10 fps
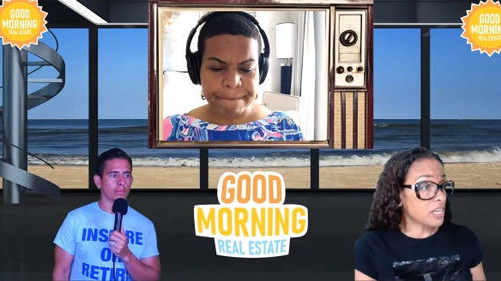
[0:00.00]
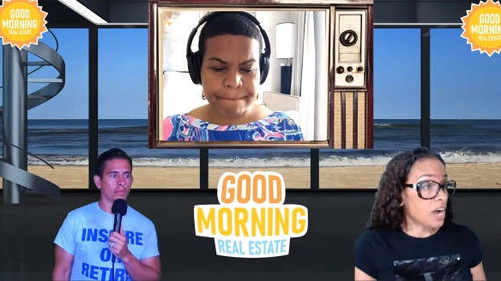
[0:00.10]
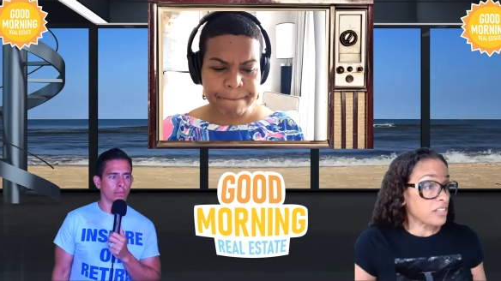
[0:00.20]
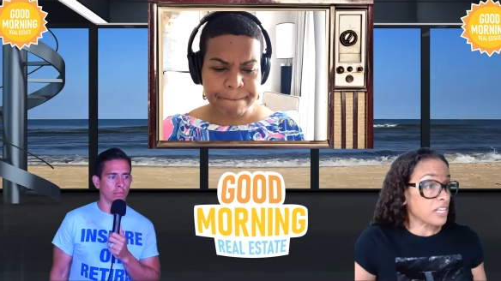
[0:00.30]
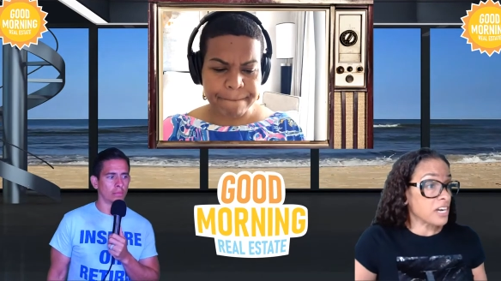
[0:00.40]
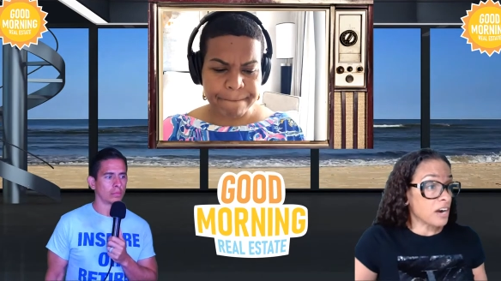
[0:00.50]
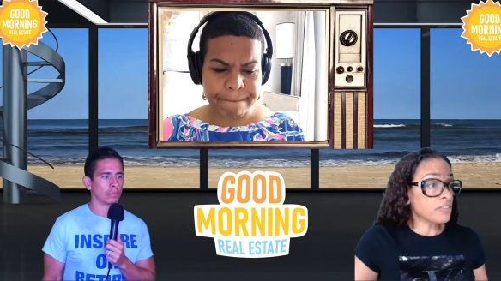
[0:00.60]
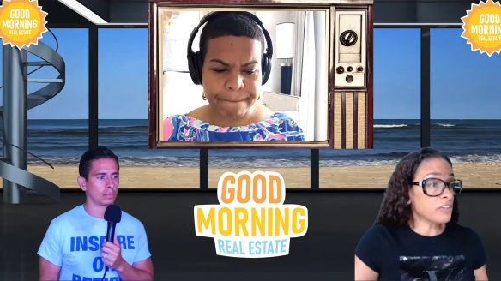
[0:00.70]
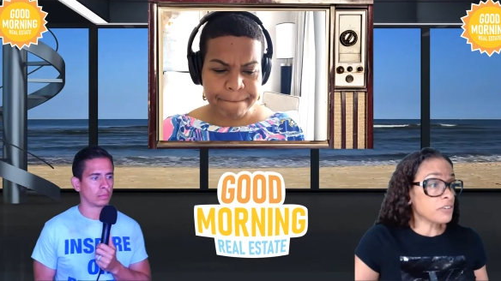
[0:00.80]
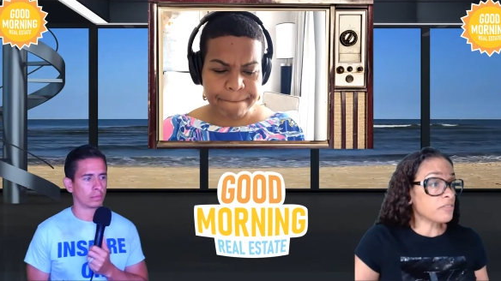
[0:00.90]
Speaker 1: because uh,
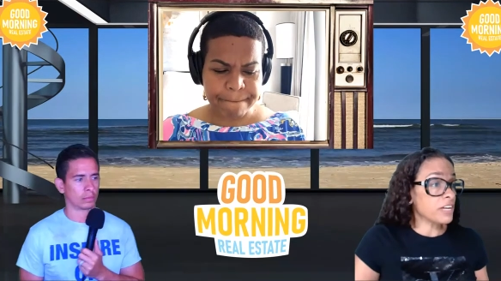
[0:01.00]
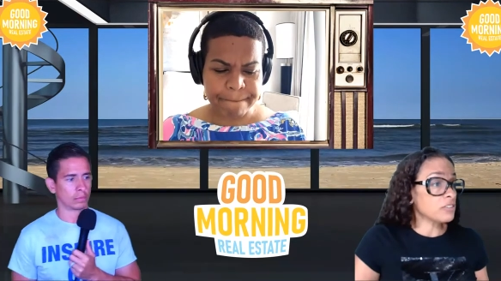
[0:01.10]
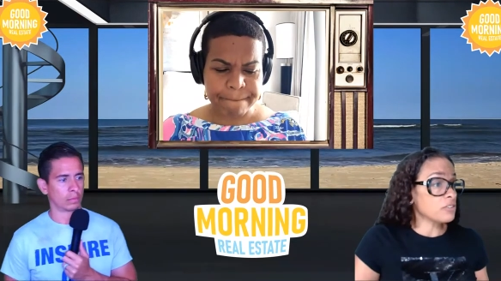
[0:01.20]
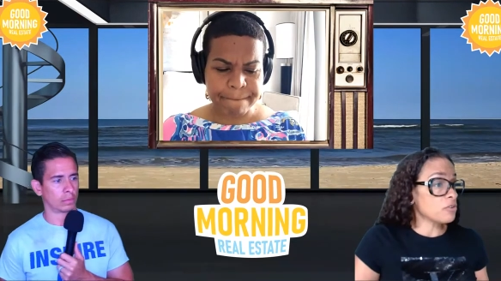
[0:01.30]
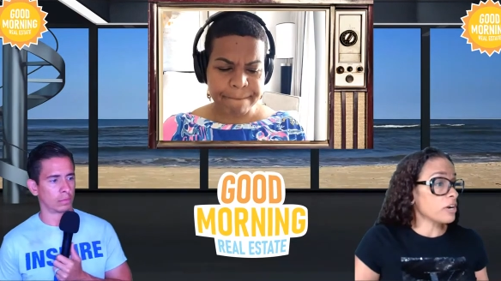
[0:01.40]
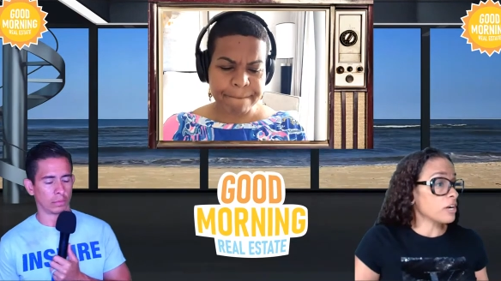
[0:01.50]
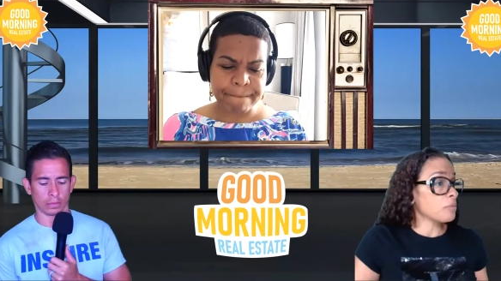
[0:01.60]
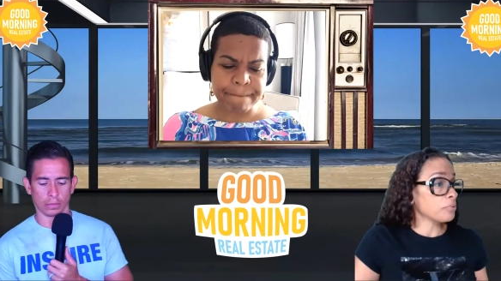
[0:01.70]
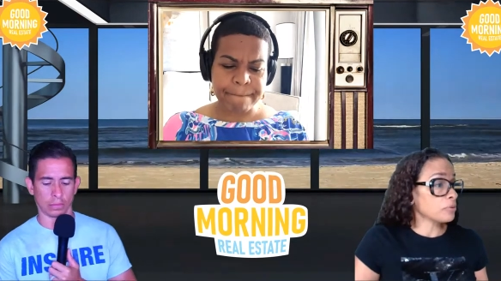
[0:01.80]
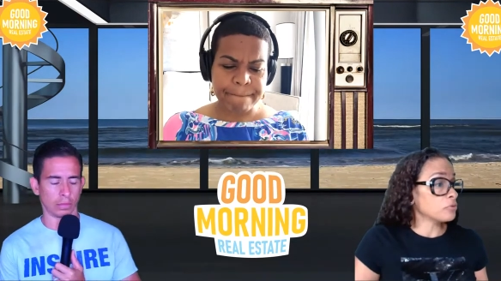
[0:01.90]
the governor of
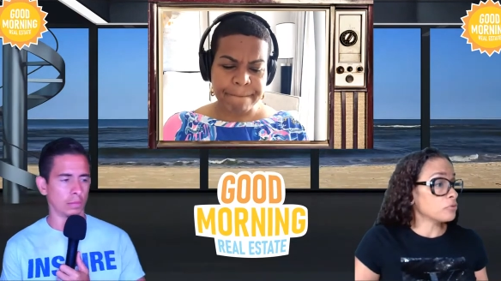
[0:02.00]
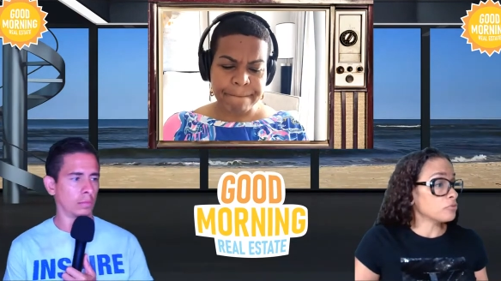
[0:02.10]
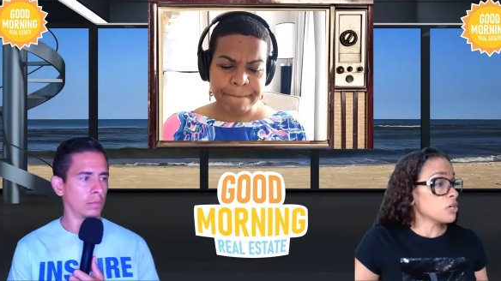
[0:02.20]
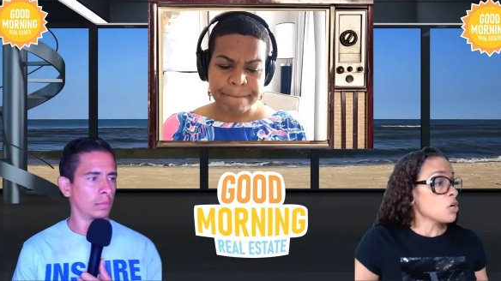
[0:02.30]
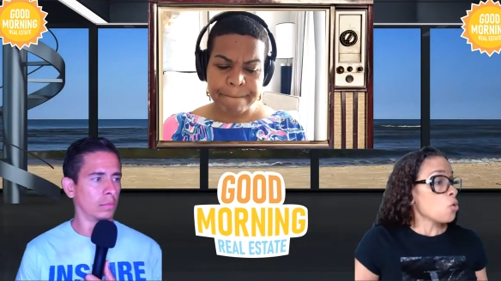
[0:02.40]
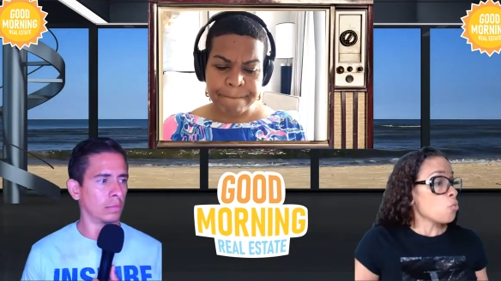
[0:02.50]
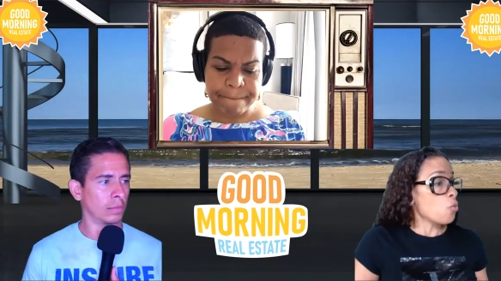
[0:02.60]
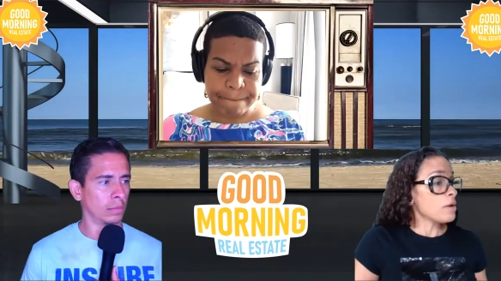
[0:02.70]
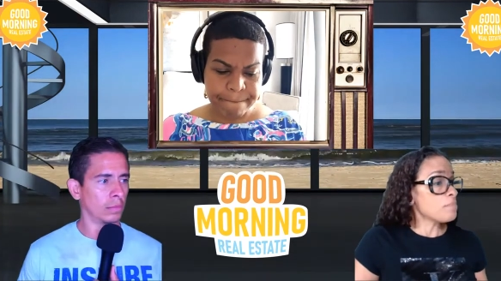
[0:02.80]
Illinois approved